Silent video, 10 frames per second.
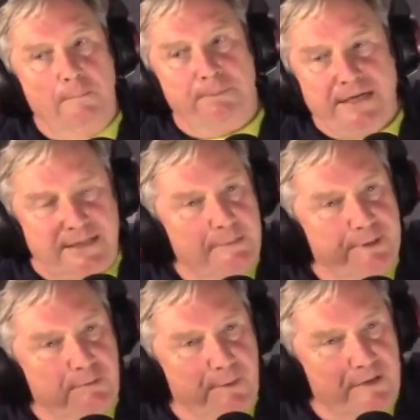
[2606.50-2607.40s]

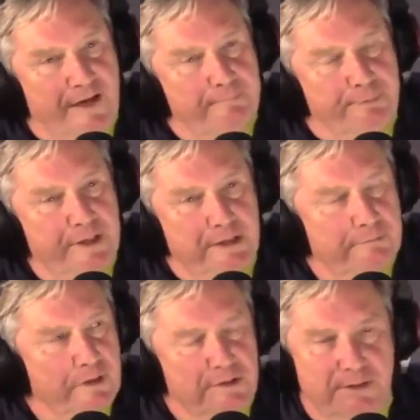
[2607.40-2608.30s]
But you might have had
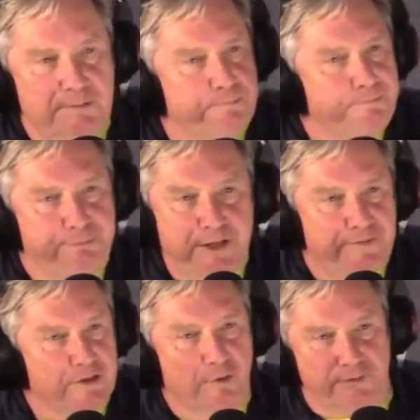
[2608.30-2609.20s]
there's
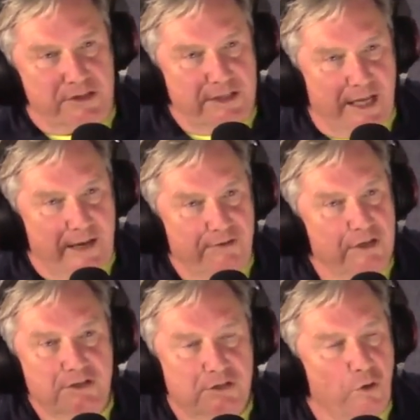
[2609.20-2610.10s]
previous, obviously, that
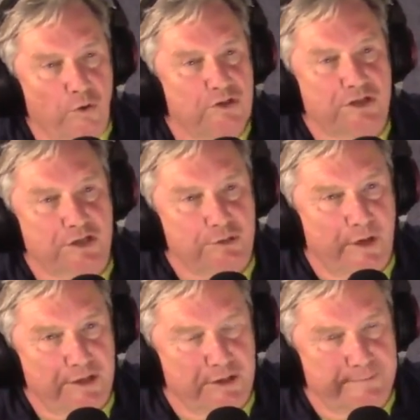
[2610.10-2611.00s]
has caused the situation.